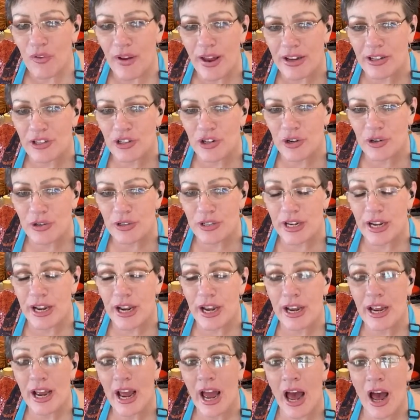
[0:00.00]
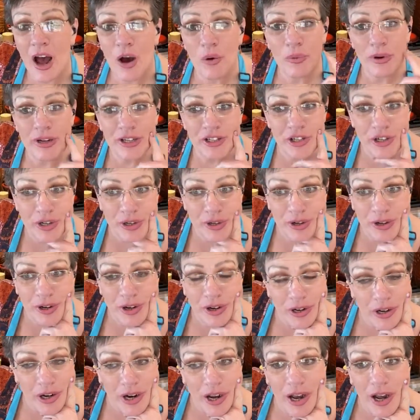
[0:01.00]
Fantuzzi, how was
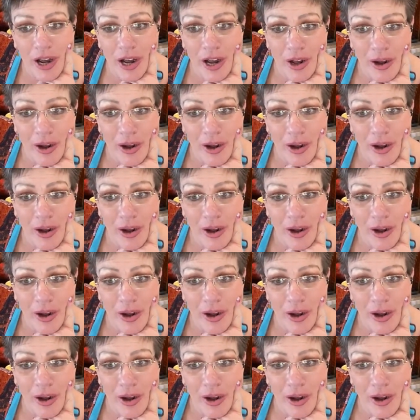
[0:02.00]
your